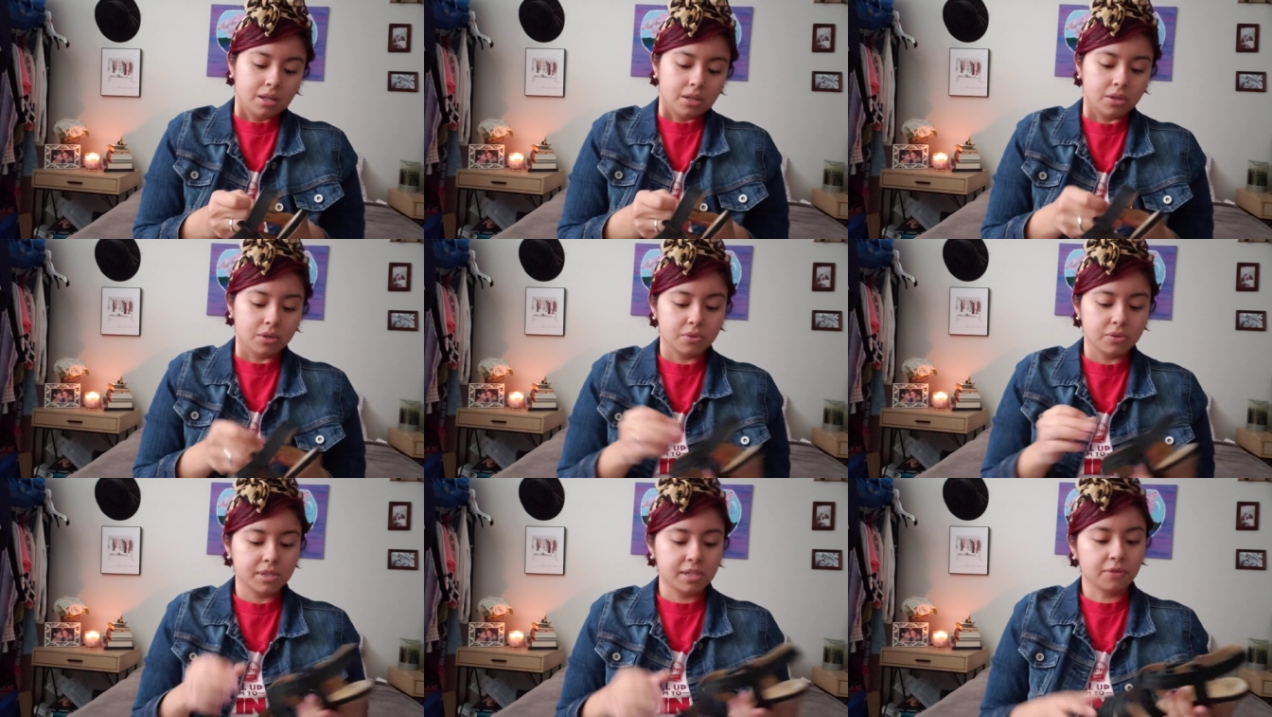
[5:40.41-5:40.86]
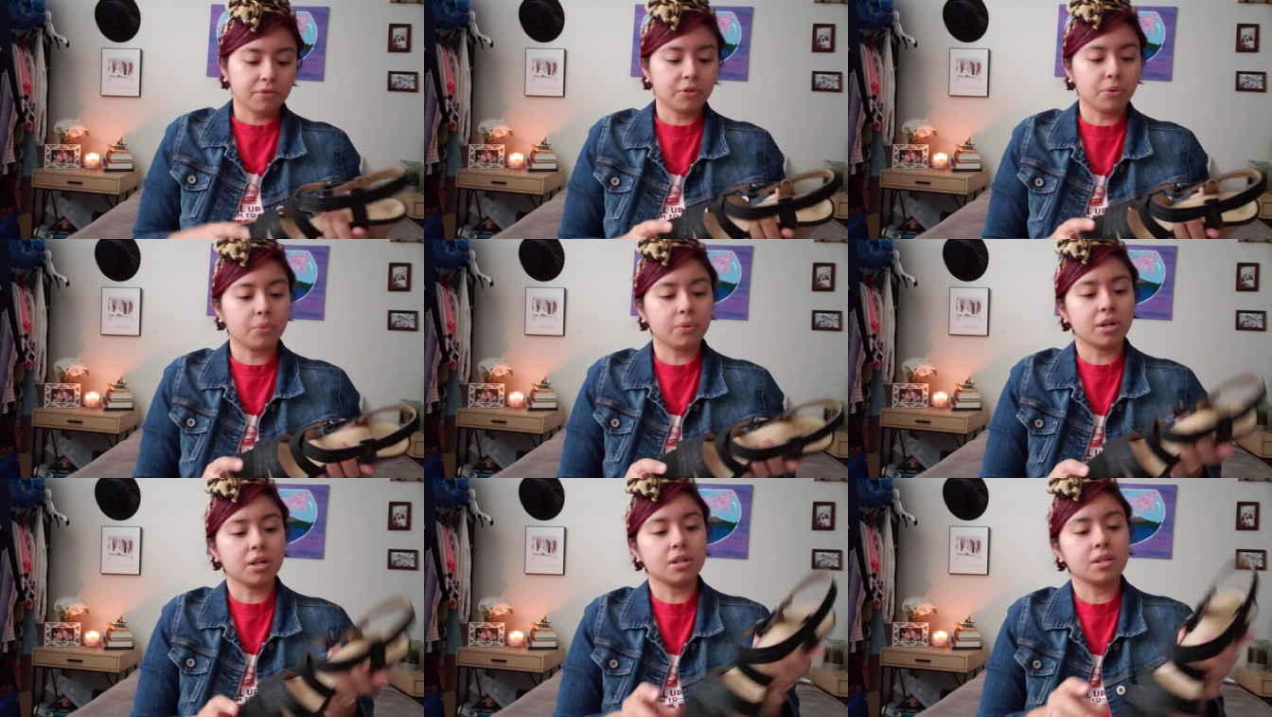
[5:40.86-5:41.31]
use
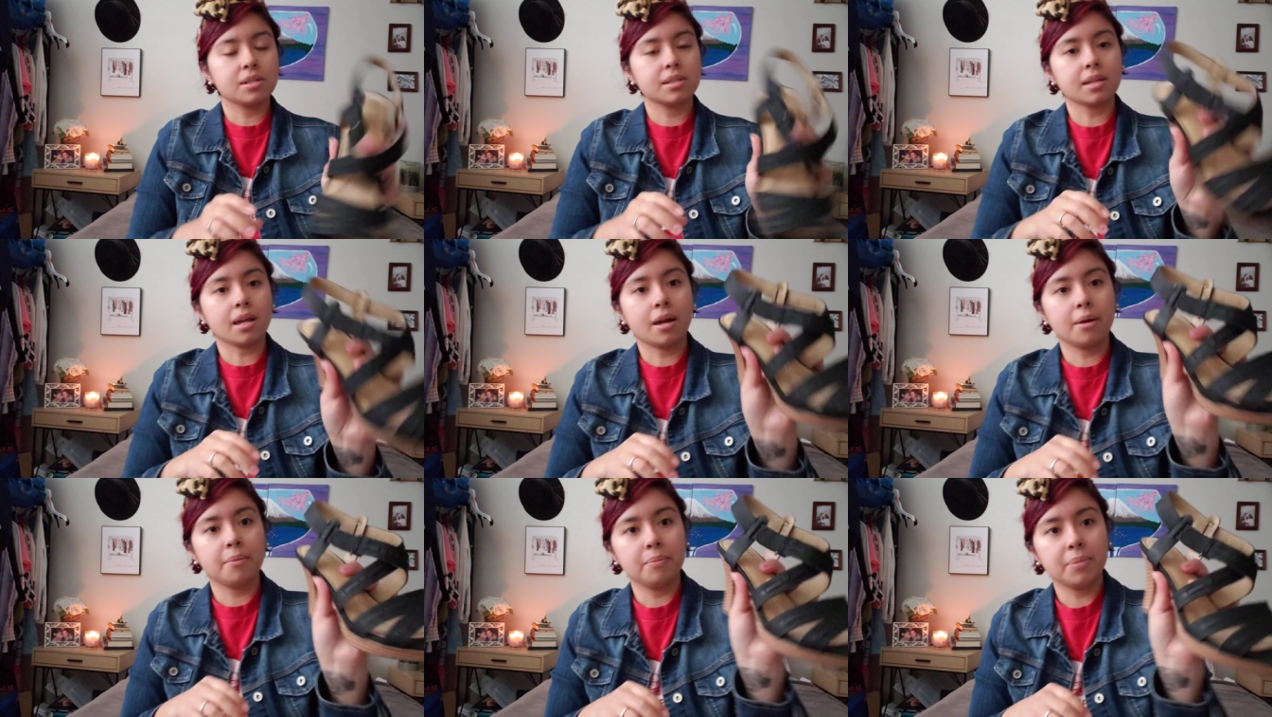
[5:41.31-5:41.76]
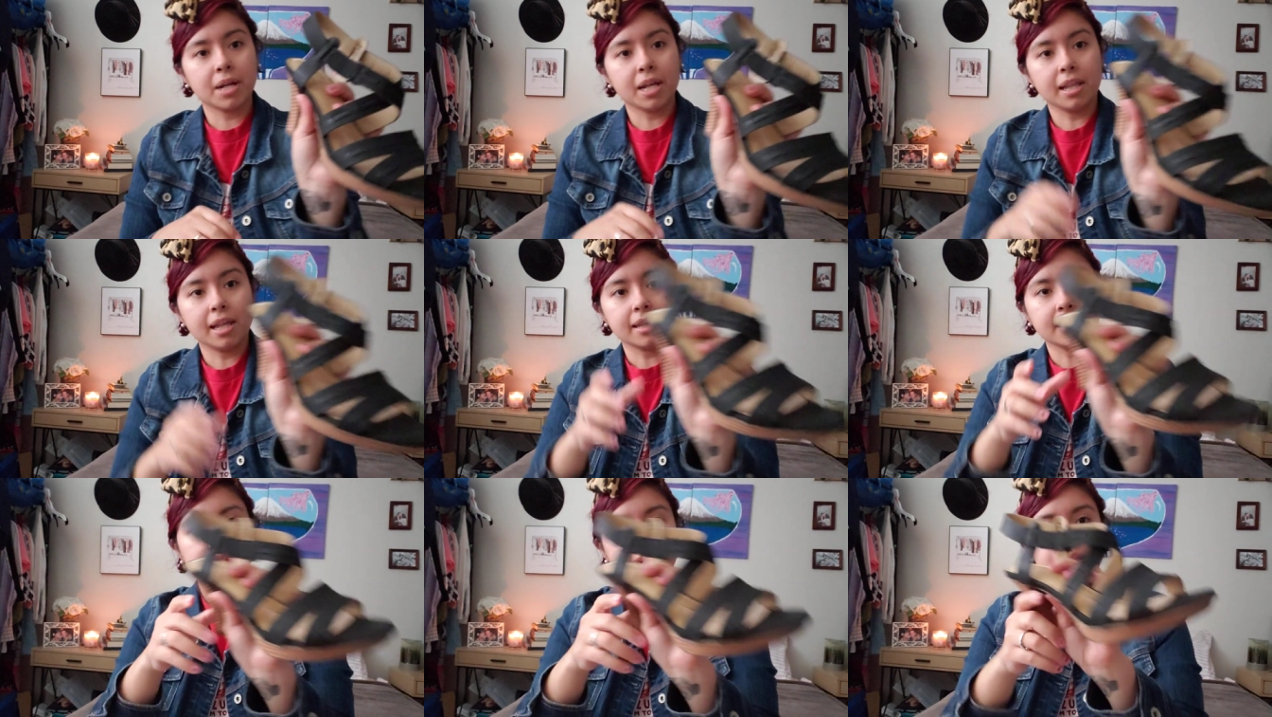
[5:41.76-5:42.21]
different words. Um, but I
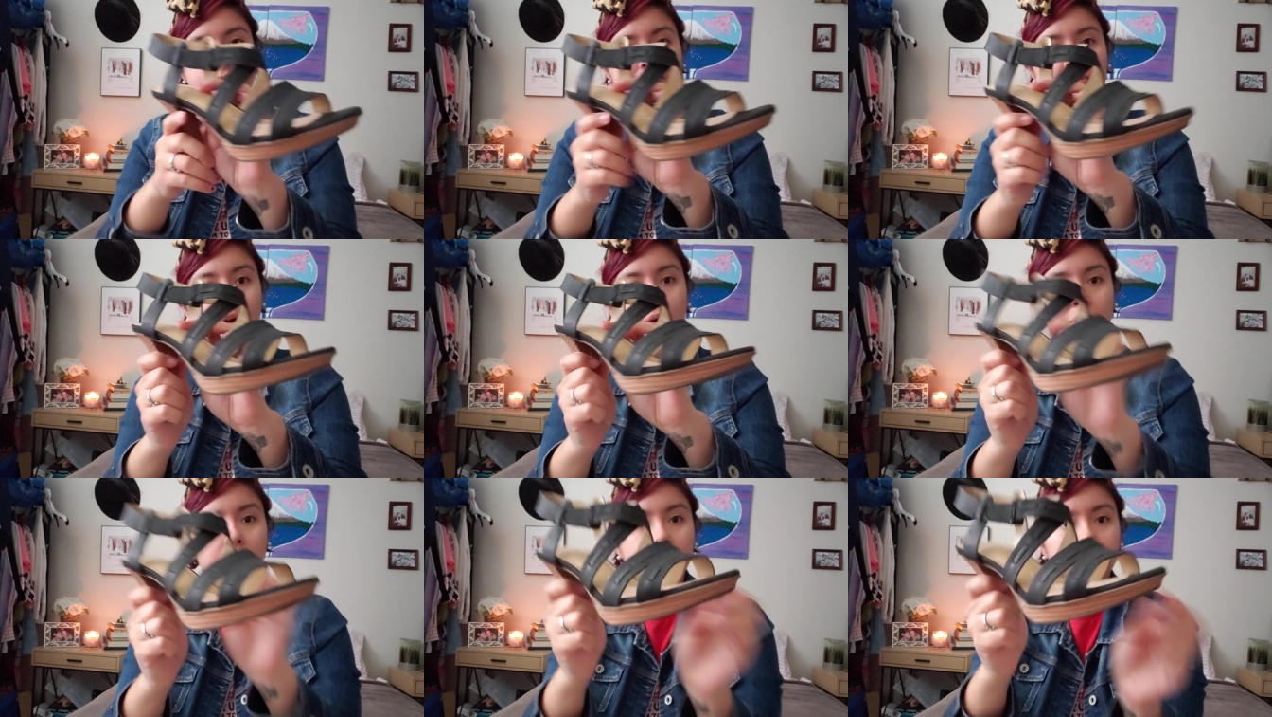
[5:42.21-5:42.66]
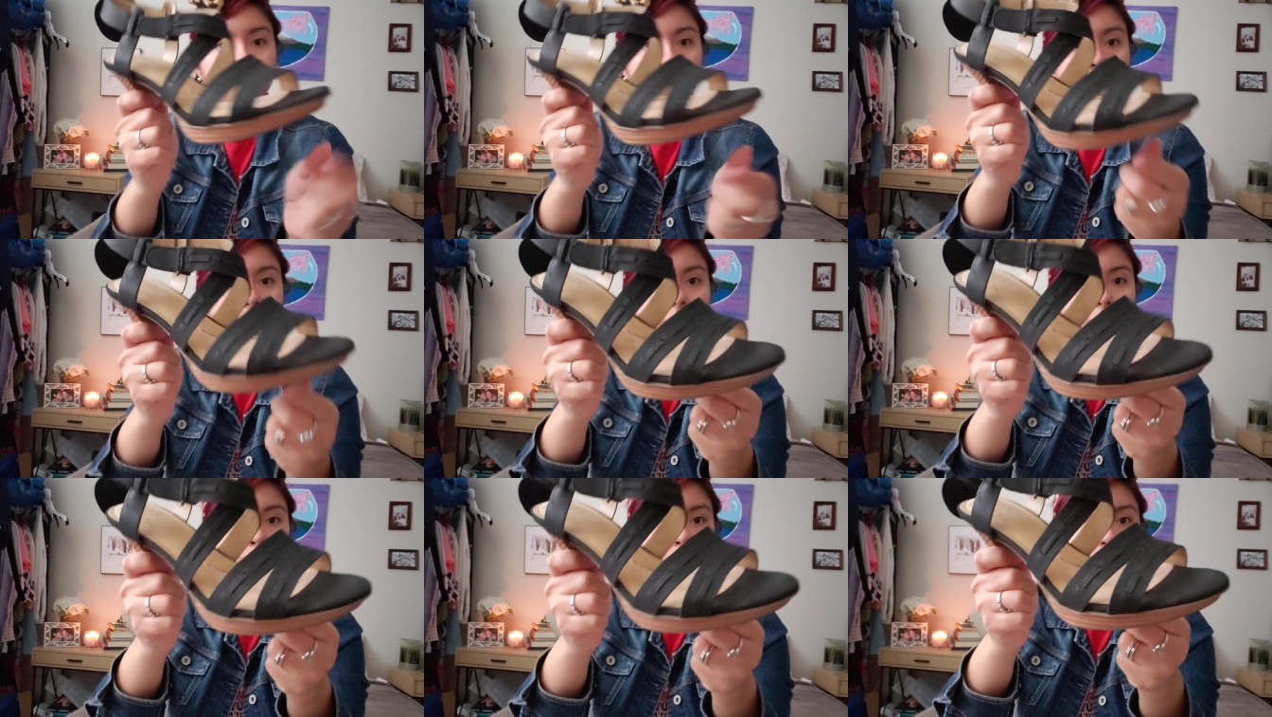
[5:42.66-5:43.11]
like that it's a Velcro
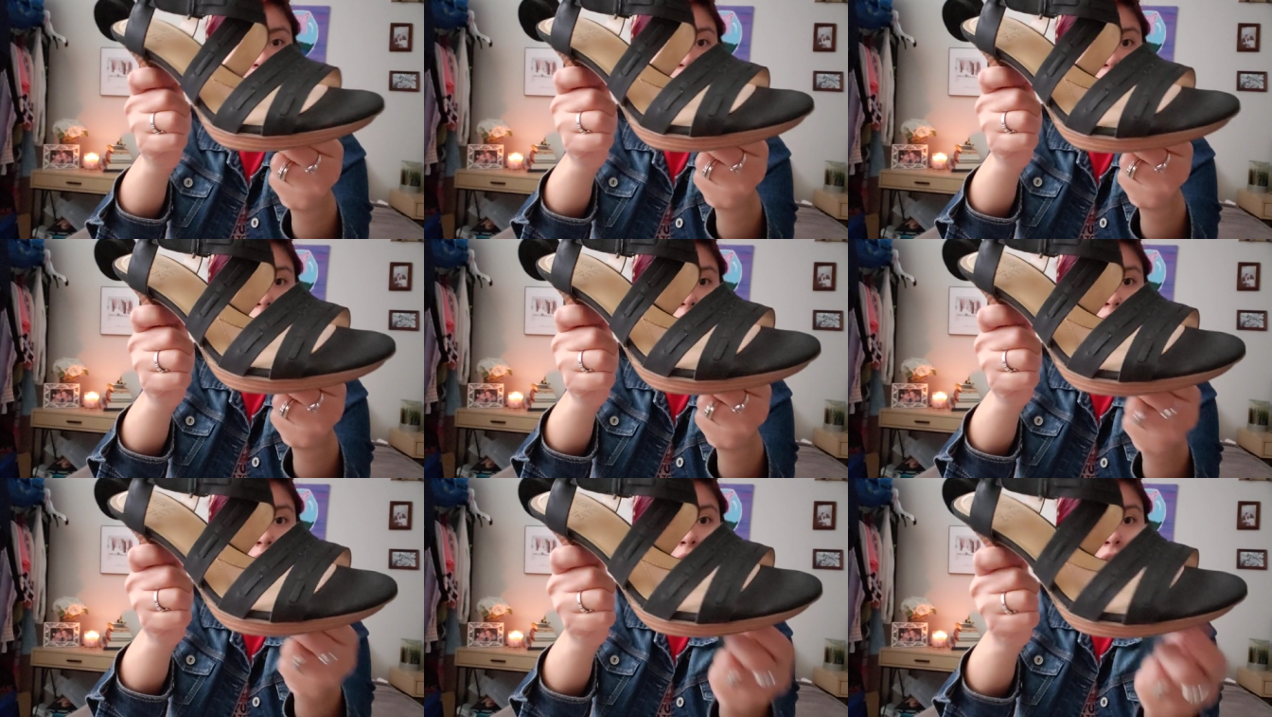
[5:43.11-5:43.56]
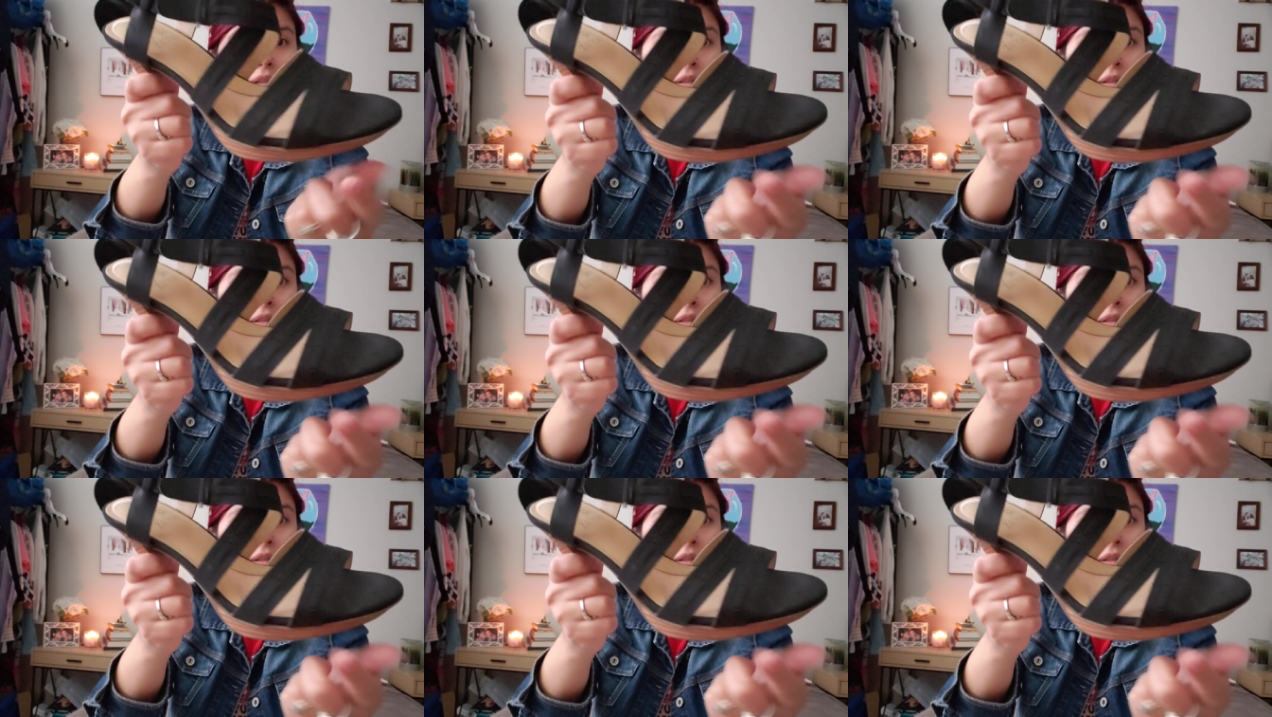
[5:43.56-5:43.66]
closure